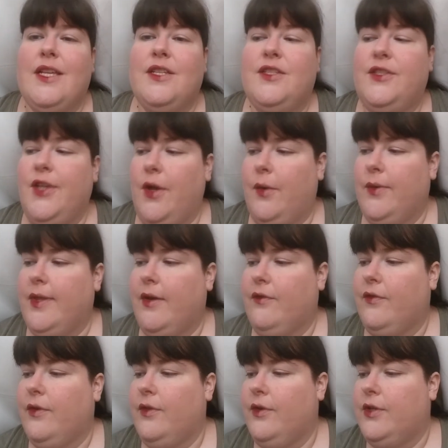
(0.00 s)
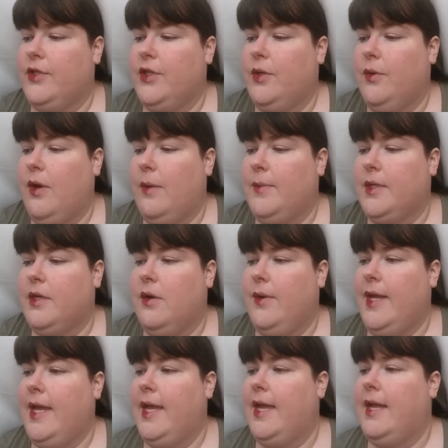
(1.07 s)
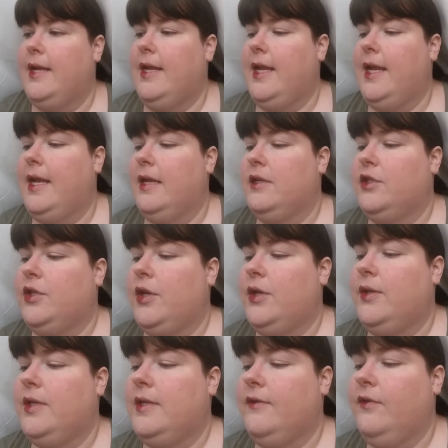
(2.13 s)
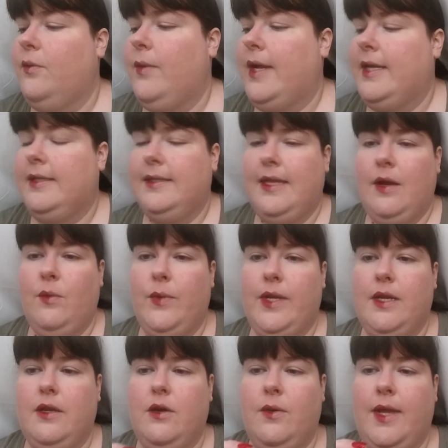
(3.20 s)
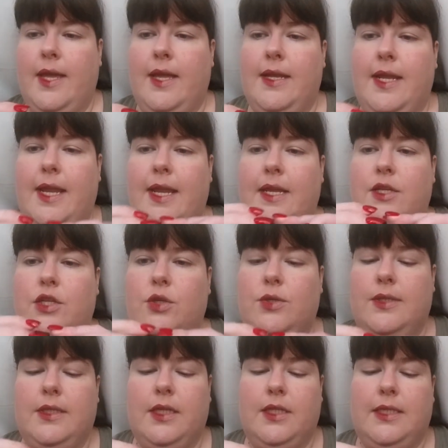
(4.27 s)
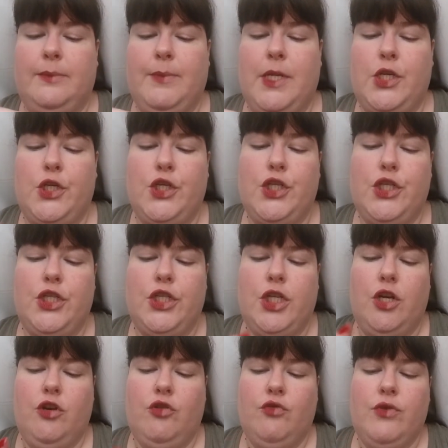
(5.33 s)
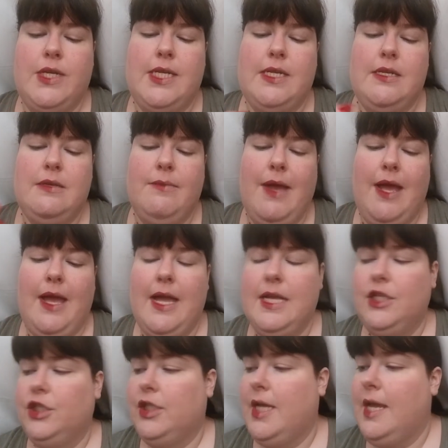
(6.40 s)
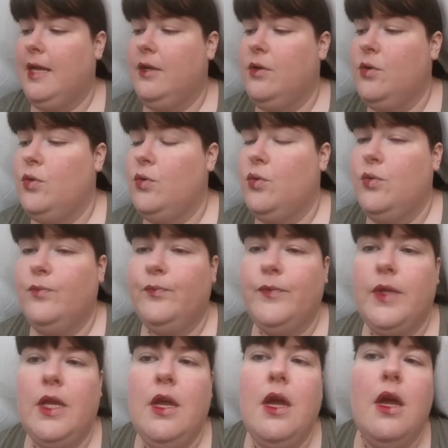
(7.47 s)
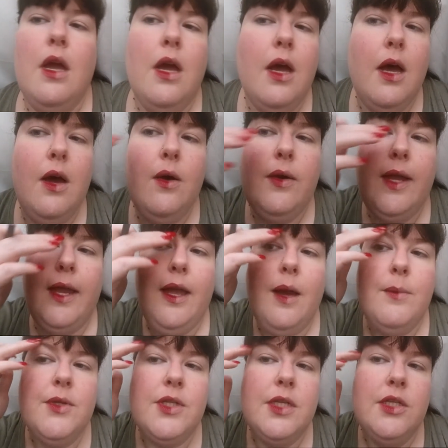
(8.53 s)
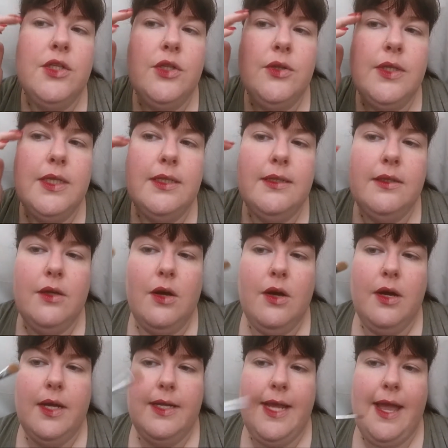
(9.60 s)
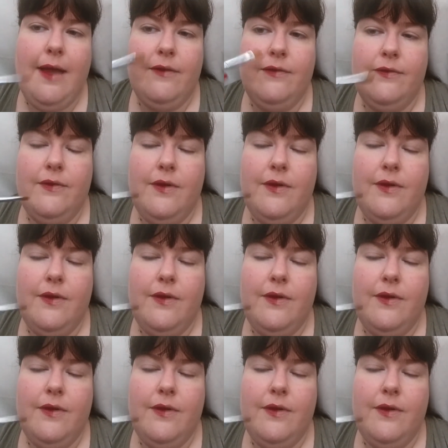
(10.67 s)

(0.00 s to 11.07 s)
So without further ado, I'm going to go ahead and show you the different ways that we can go ahead and use the Splurge cream eyeshadow. Okay, I'm just going to do this on half